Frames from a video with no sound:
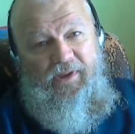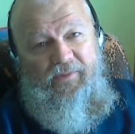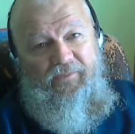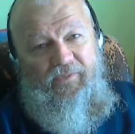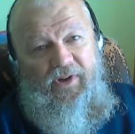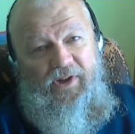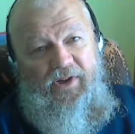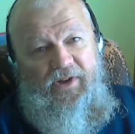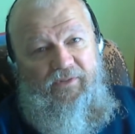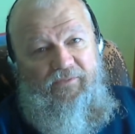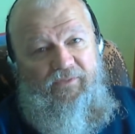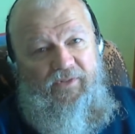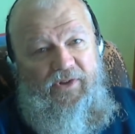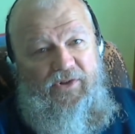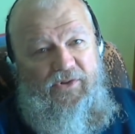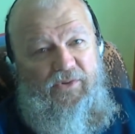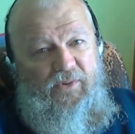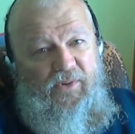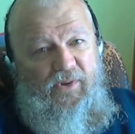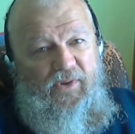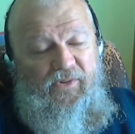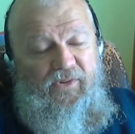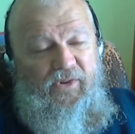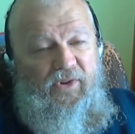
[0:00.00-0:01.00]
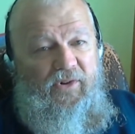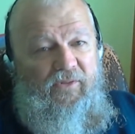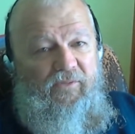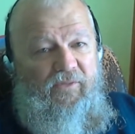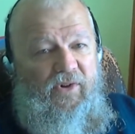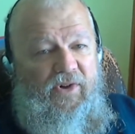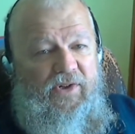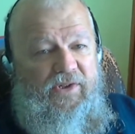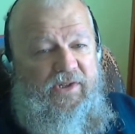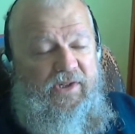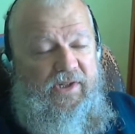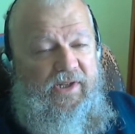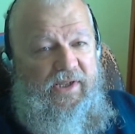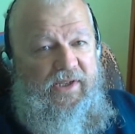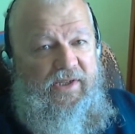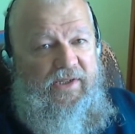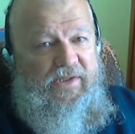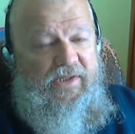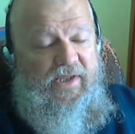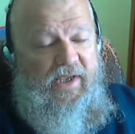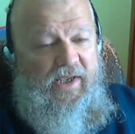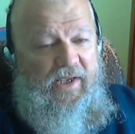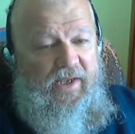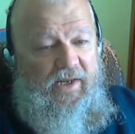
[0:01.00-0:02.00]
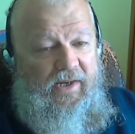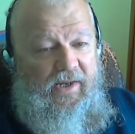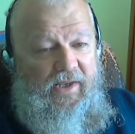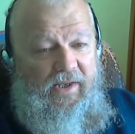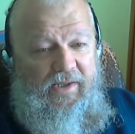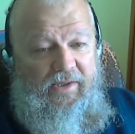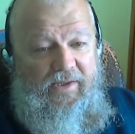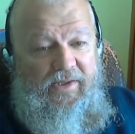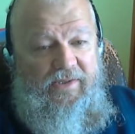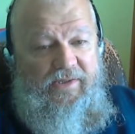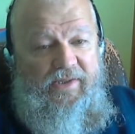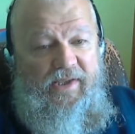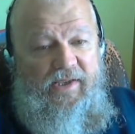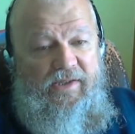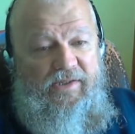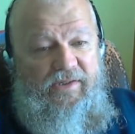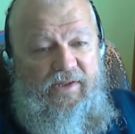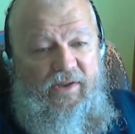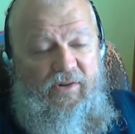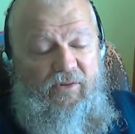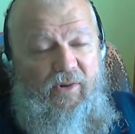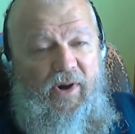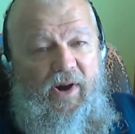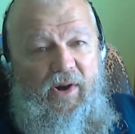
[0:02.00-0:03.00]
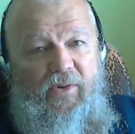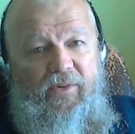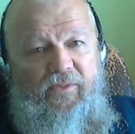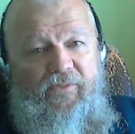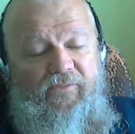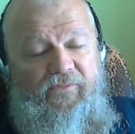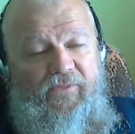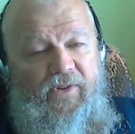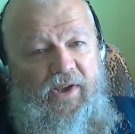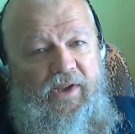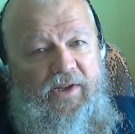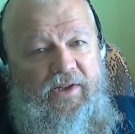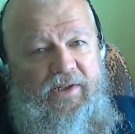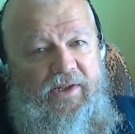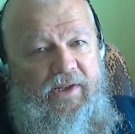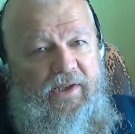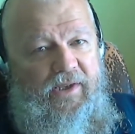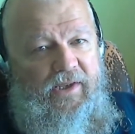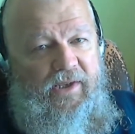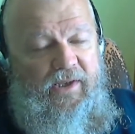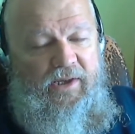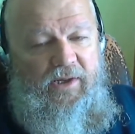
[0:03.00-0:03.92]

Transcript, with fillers: even individuals, universities, and uh, in this case a crowd fund